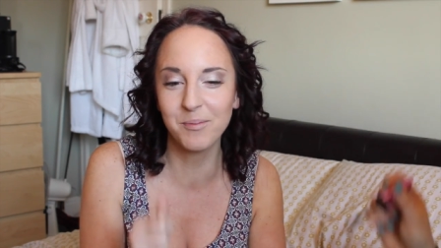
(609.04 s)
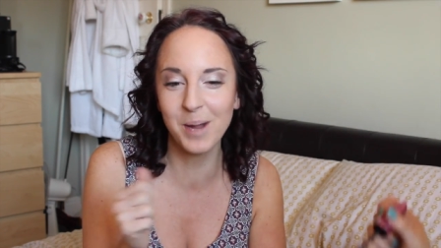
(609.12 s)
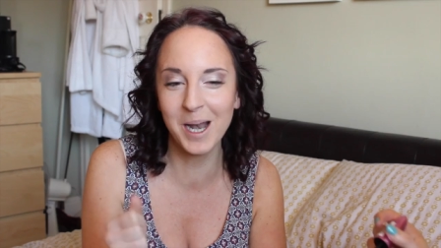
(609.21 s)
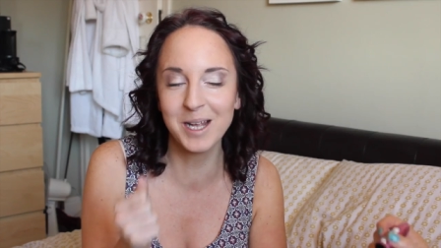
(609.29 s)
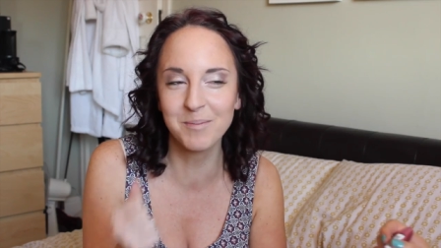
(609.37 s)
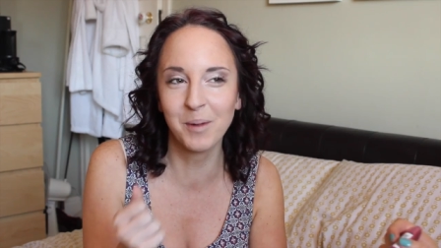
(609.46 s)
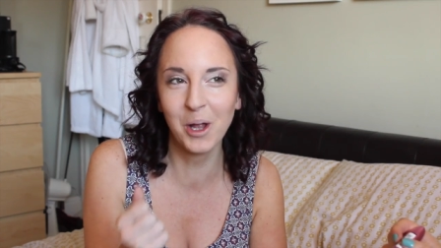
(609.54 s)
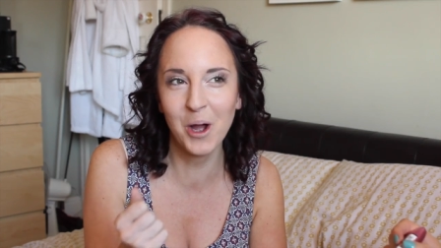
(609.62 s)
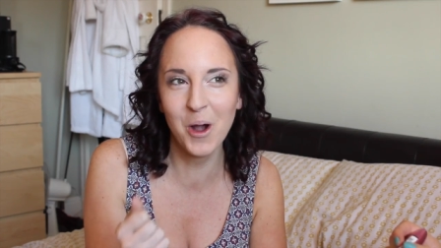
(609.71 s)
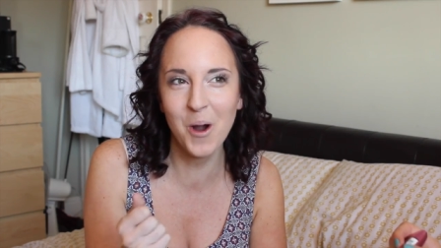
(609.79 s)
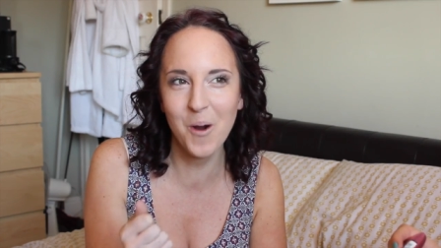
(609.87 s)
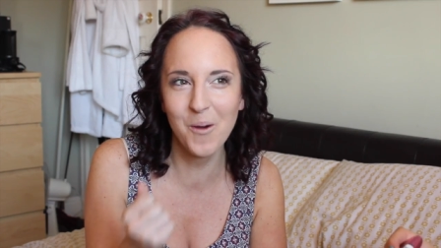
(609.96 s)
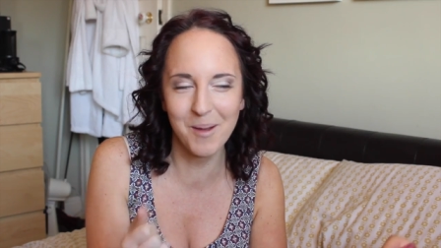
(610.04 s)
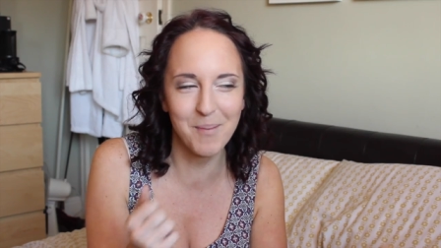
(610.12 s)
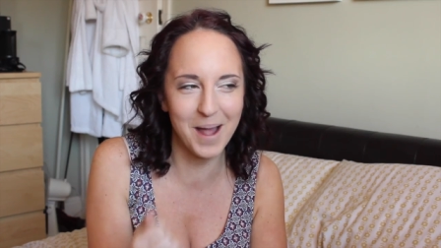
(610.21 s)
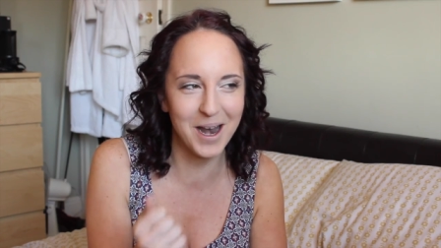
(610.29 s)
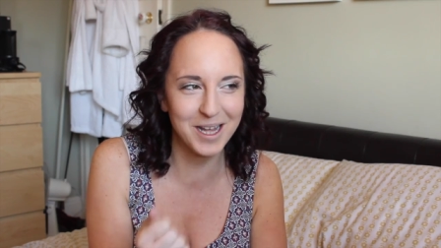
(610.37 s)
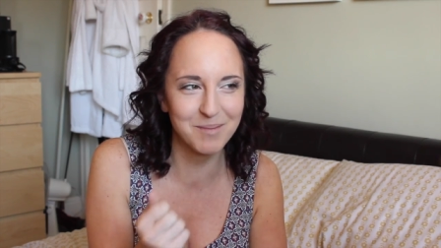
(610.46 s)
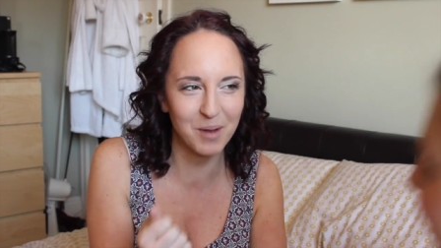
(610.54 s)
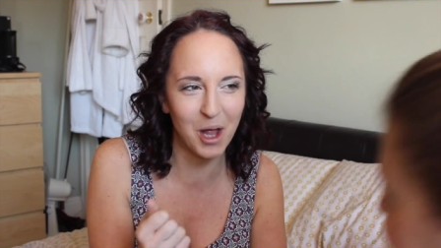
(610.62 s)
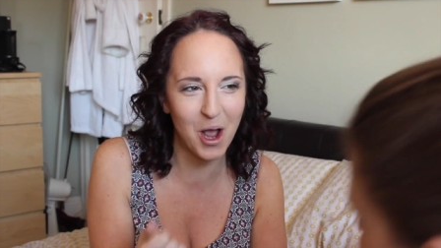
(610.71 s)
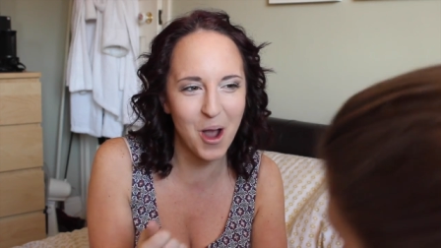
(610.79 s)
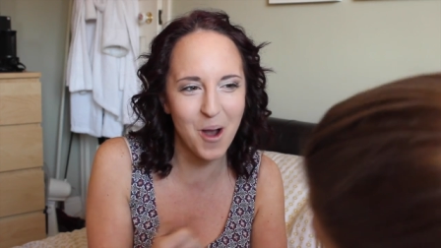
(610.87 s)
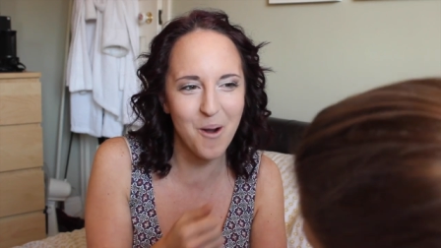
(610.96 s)
the pen is
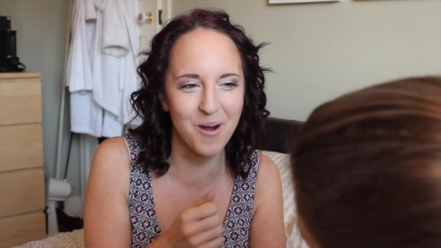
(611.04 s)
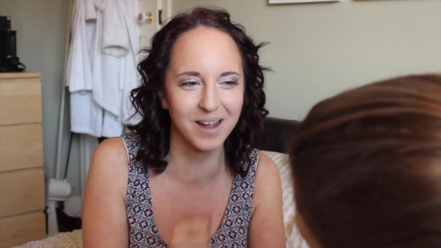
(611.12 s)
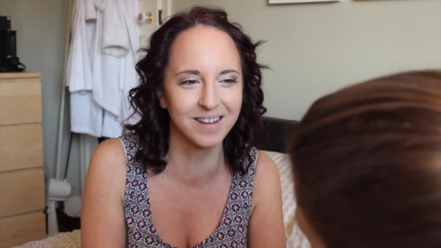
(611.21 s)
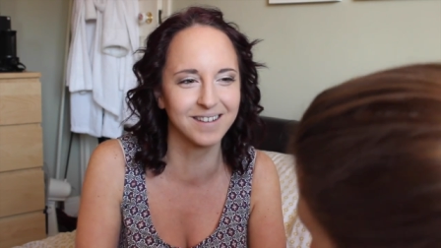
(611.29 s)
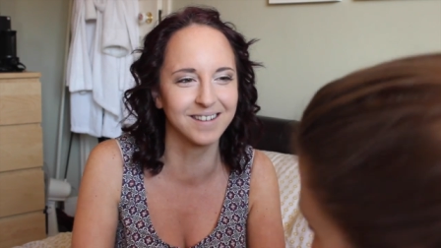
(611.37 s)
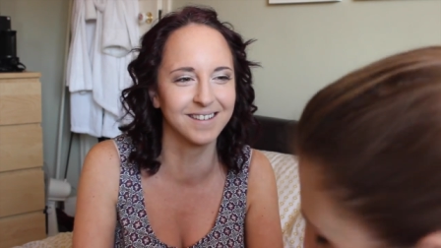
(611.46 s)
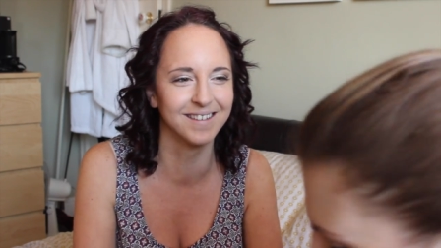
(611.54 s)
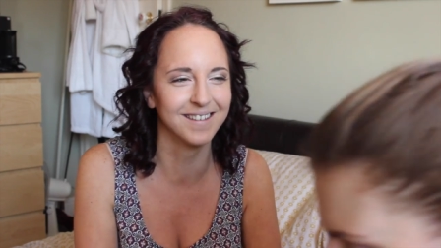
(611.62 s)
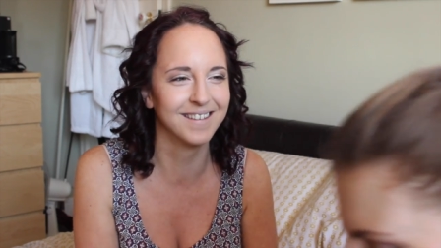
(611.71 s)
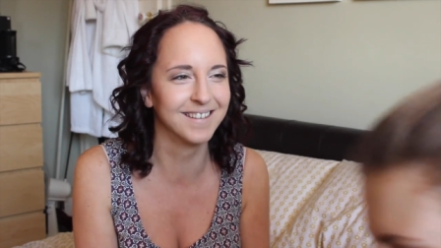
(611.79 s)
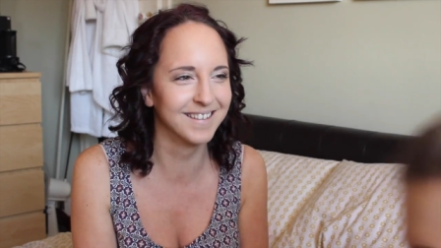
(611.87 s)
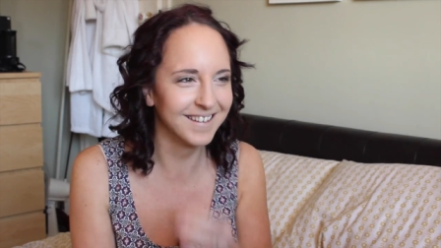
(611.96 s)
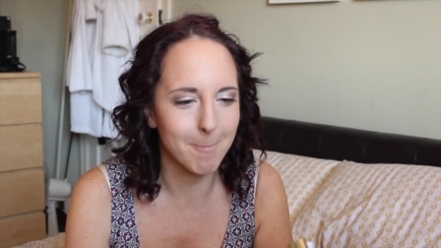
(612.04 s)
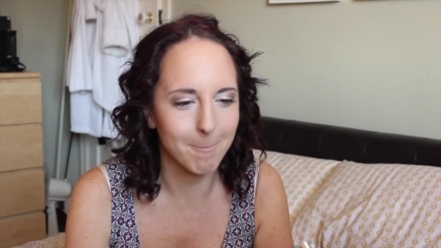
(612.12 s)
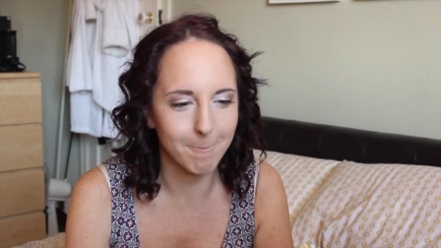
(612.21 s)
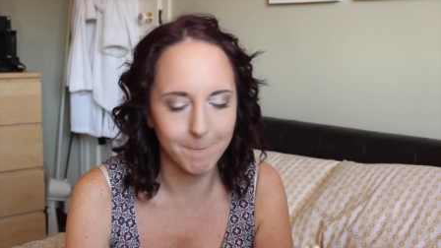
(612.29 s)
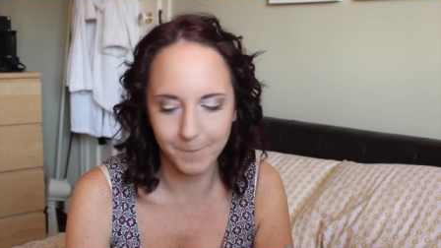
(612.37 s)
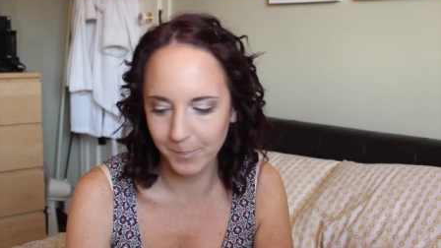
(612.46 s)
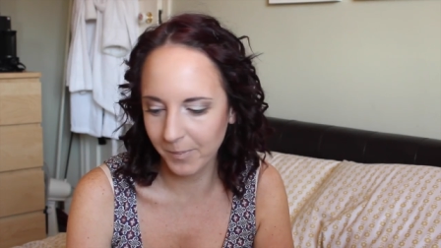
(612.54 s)
blue! The pet is blue! so